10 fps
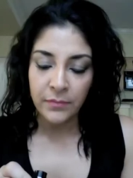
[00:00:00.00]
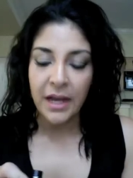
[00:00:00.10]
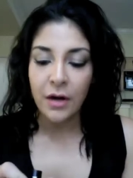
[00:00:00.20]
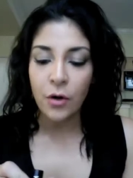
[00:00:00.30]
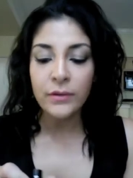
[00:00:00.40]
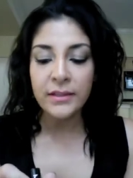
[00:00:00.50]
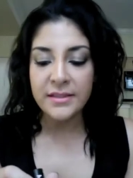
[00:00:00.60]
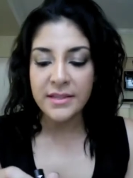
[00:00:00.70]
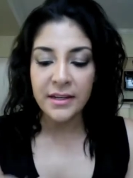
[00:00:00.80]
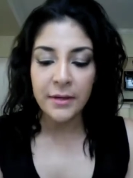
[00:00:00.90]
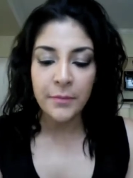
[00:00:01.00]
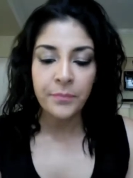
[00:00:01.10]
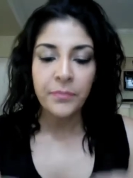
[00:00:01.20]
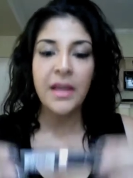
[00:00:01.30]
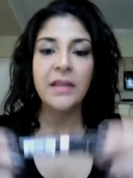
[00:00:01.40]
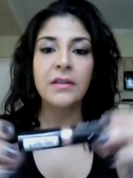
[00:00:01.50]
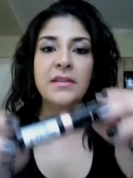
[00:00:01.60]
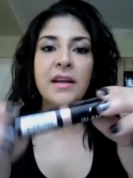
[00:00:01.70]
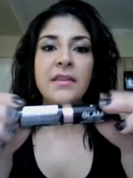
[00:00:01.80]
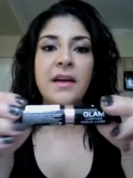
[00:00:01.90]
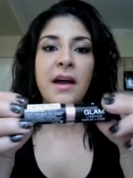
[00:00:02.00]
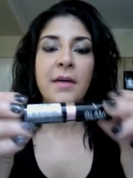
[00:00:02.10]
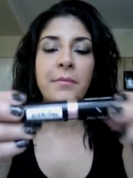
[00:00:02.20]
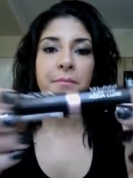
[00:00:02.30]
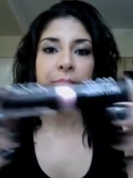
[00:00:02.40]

Yeah, Holistic. It looks like that.